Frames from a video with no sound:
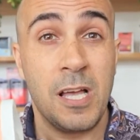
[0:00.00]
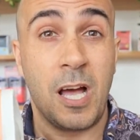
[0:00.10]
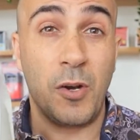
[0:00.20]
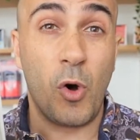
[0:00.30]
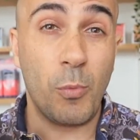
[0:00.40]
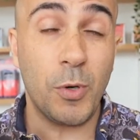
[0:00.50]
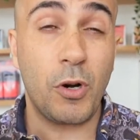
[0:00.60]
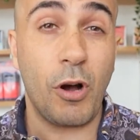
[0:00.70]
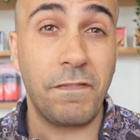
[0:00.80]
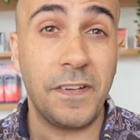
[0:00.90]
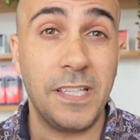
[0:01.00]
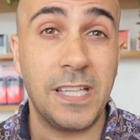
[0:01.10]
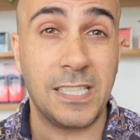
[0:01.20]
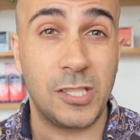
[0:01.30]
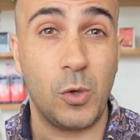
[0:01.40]
A normal coffee
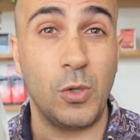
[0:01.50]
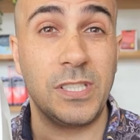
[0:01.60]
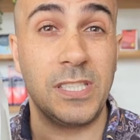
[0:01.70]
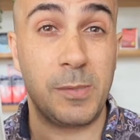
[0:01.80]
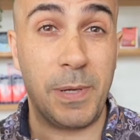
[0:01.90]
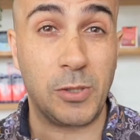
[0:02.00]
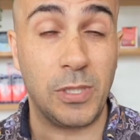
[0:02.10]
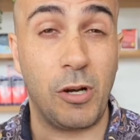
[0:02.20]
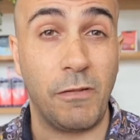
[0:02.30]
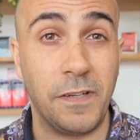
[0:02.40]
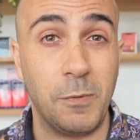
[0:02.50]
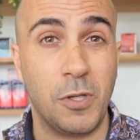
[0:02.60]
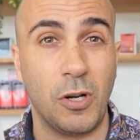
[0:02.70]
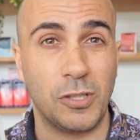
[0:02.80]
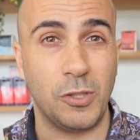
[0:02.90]
that scores in specialty coffee will
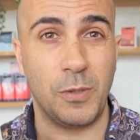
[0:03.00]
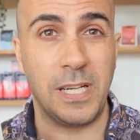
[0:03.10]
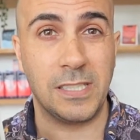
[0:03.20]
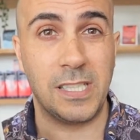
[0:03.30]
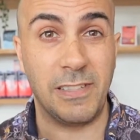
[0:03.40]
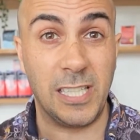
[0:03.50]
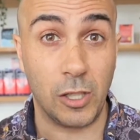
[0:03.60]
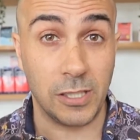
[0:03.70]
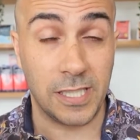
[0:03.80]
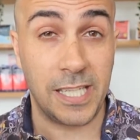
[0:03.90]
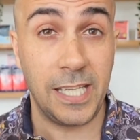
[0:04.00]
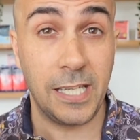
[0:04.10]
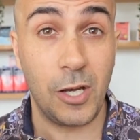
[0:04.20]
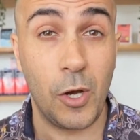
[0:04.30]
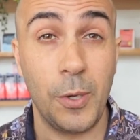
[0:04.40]
cost you around $70 a
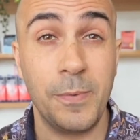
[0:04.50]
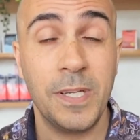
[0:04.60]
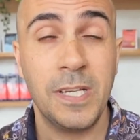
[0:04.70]
kilo,